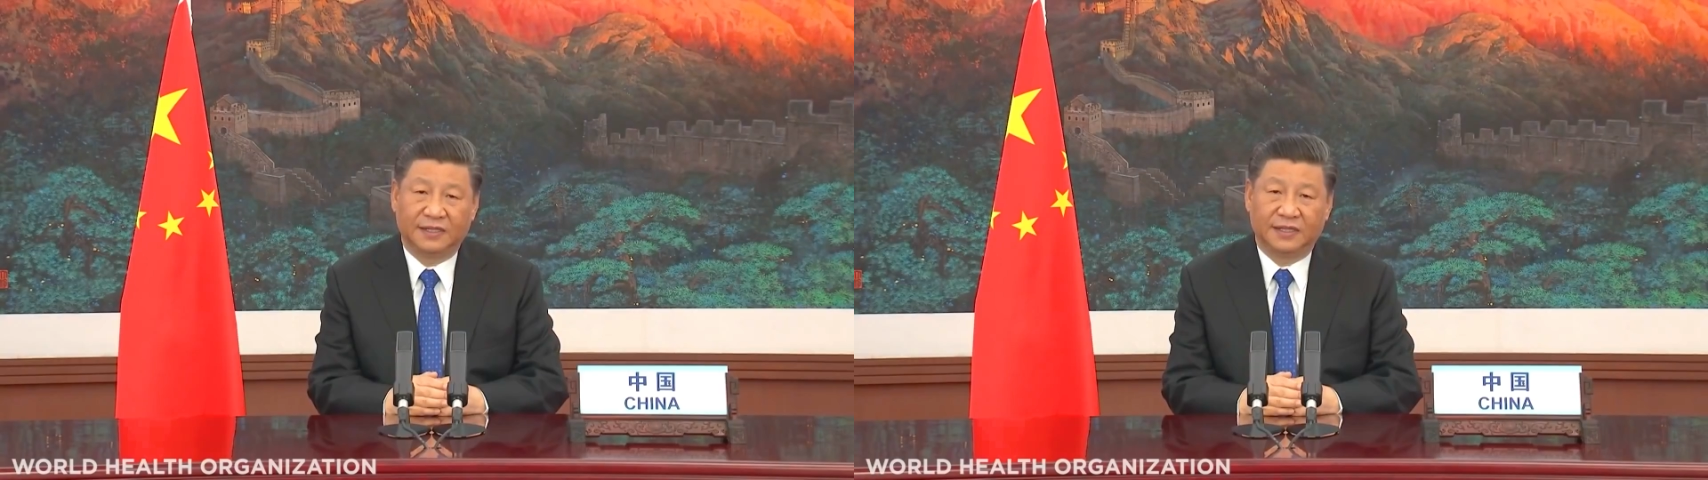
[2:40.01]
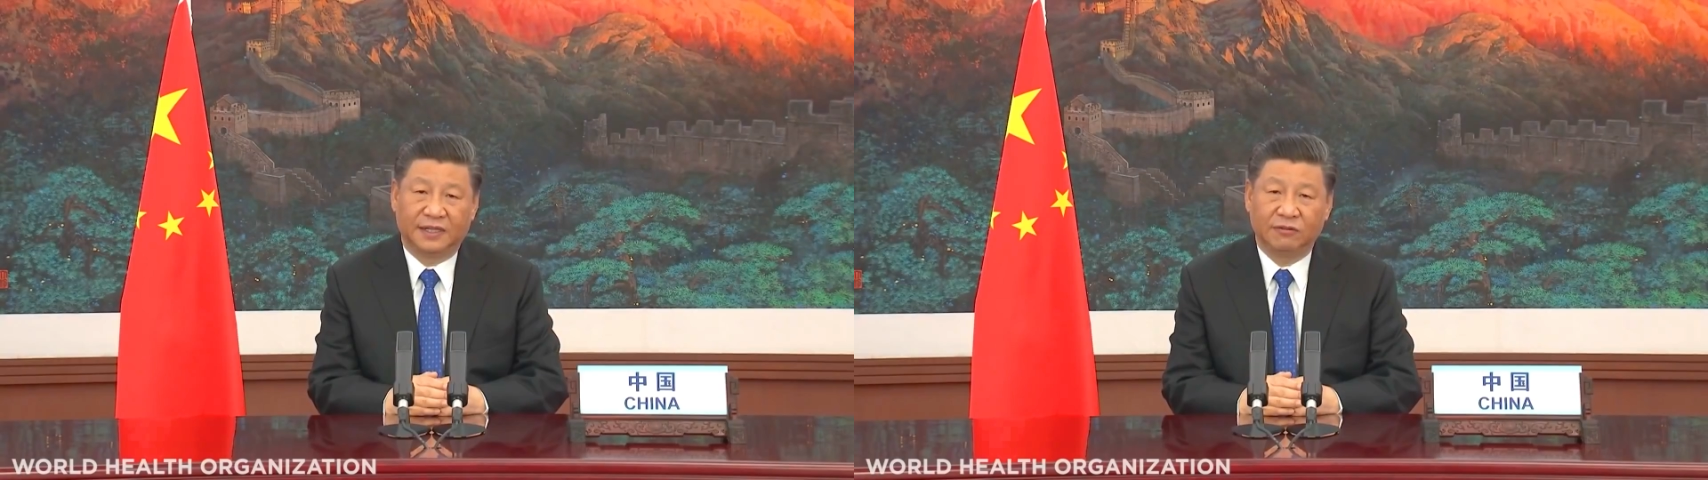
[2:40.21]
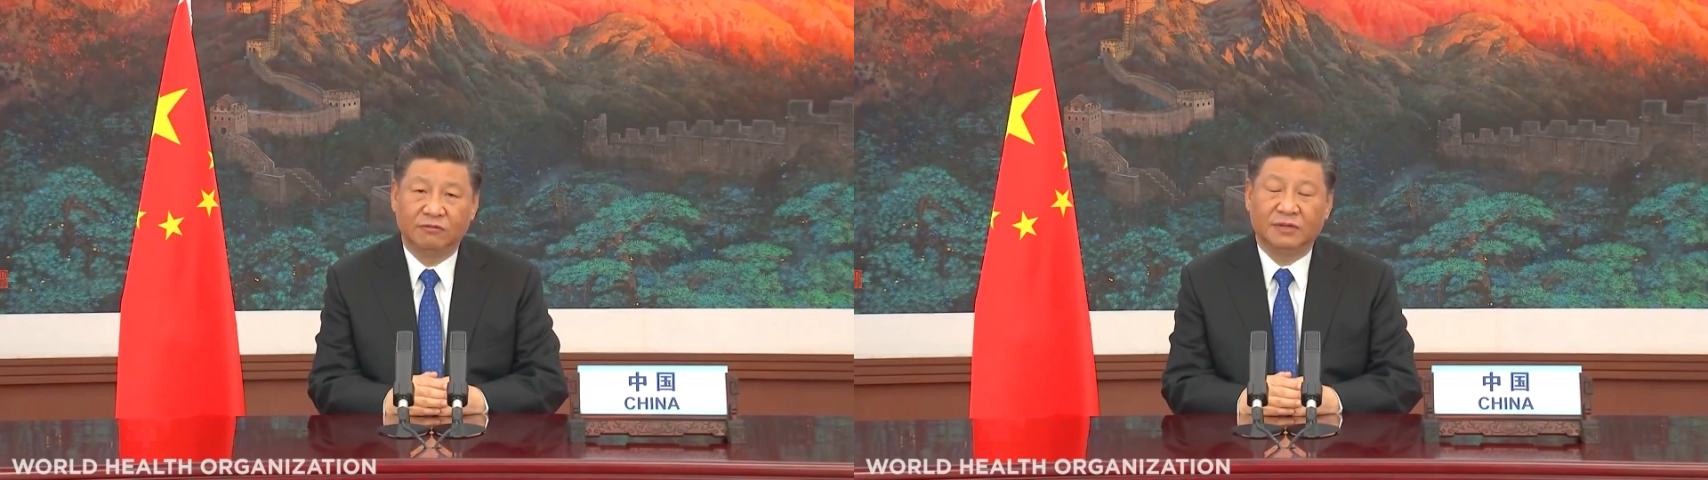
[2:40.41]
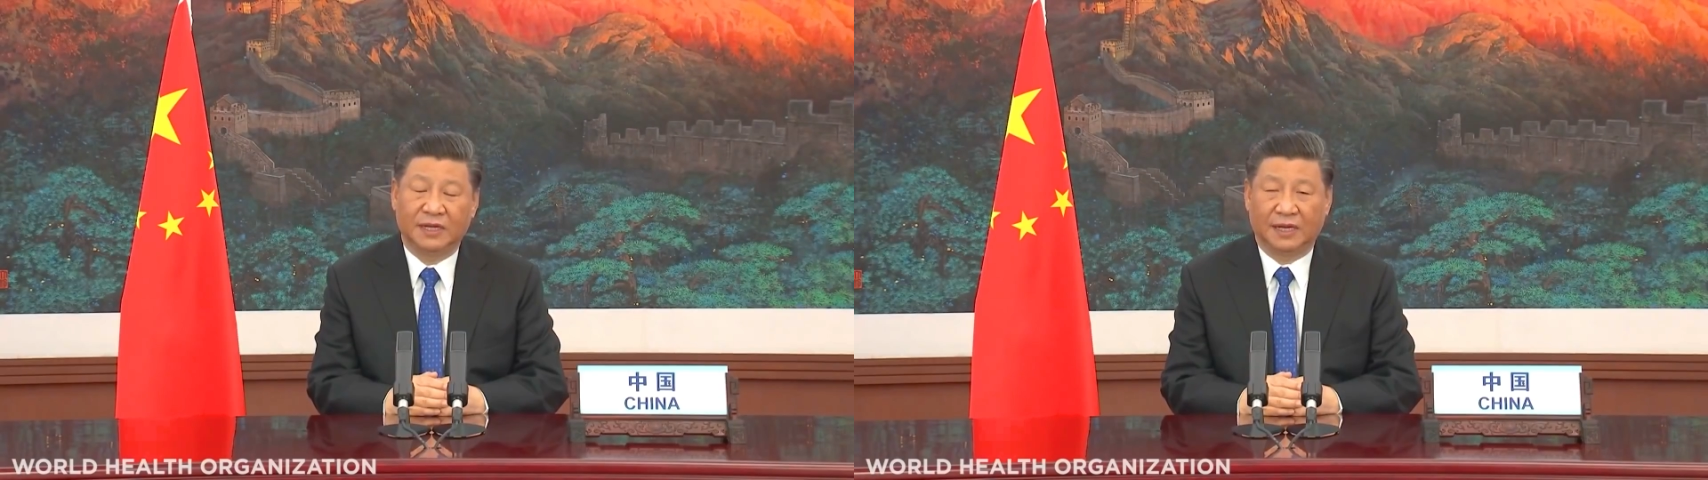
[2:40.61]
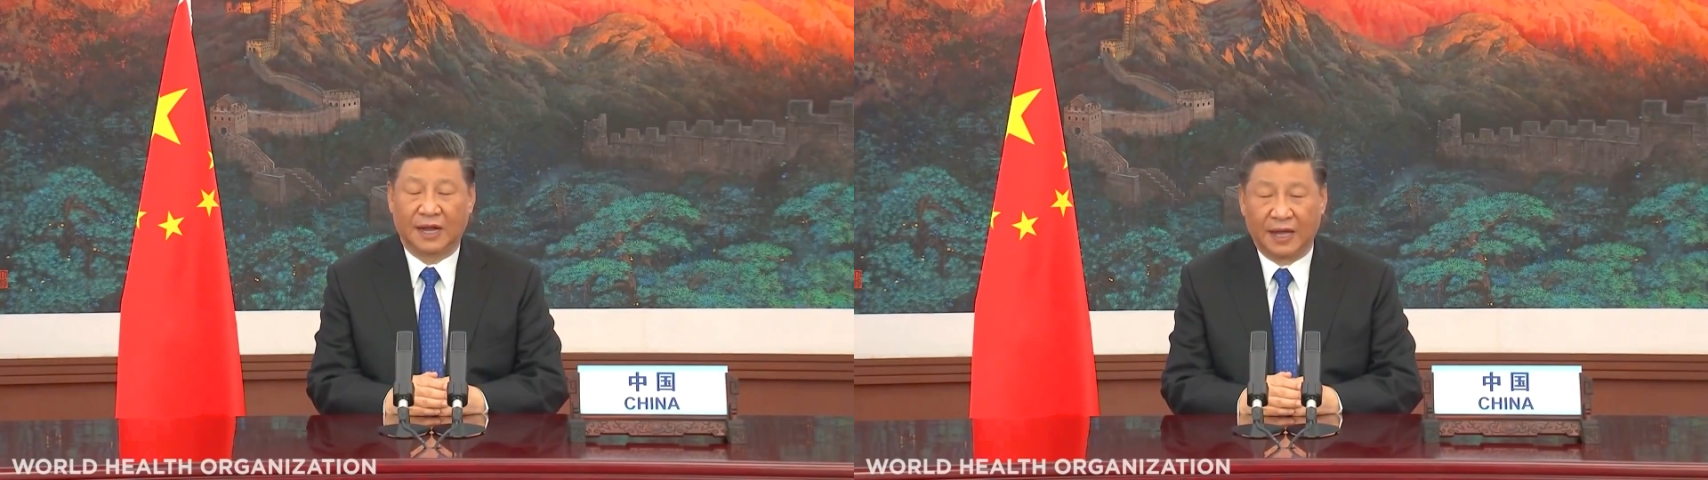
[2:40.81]
assume for the
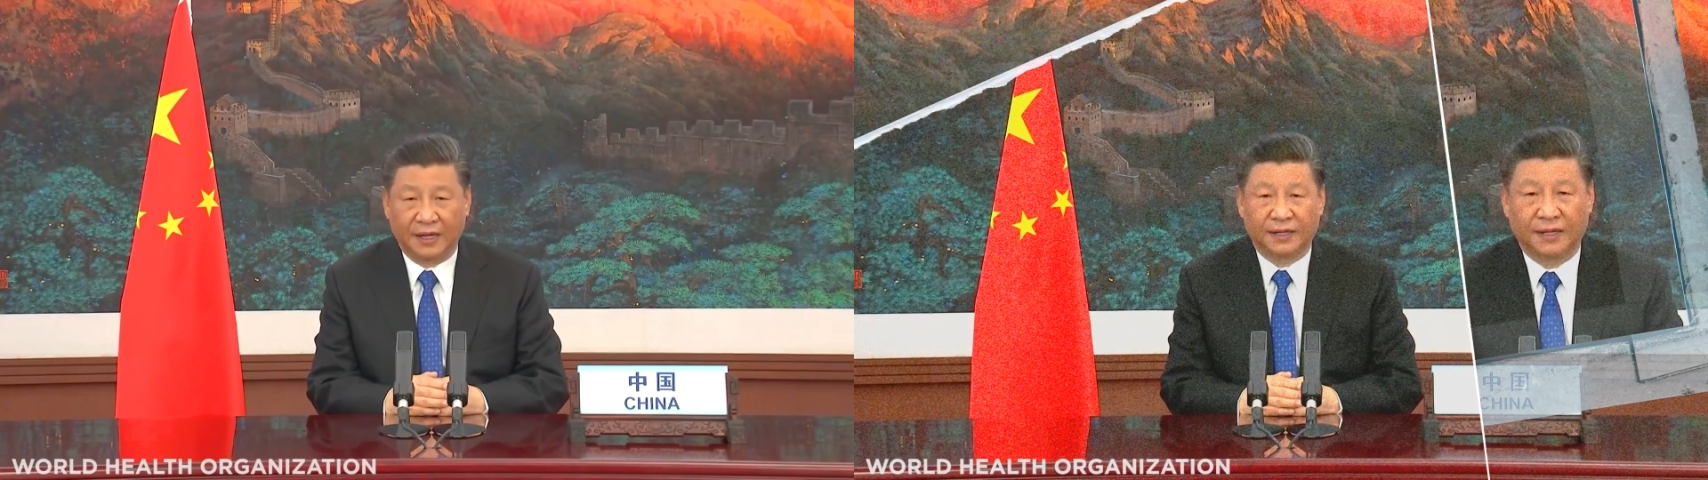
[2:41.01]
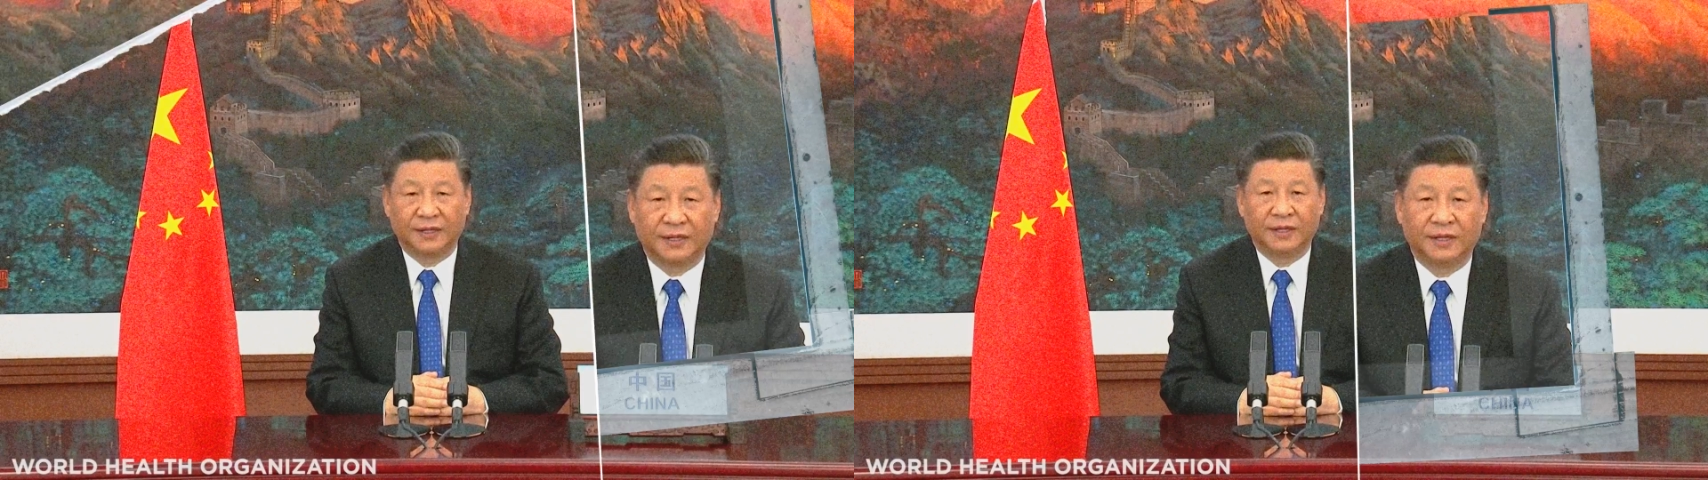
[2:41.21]
sake of argument